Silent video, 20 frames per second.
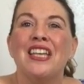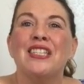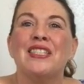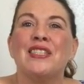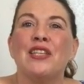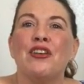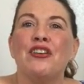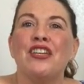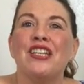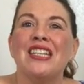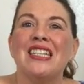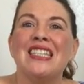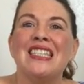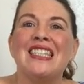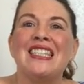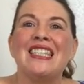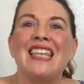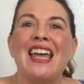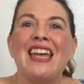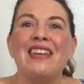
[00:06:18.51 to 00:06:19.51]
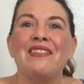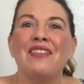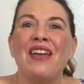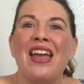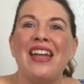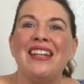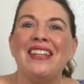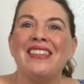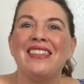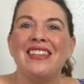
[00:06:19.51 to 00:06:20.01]
so you can save
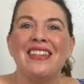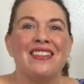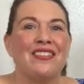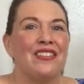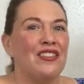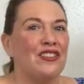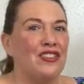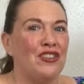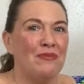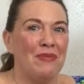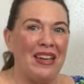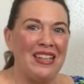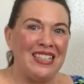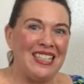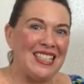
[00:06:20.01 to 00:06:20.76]
anything that you may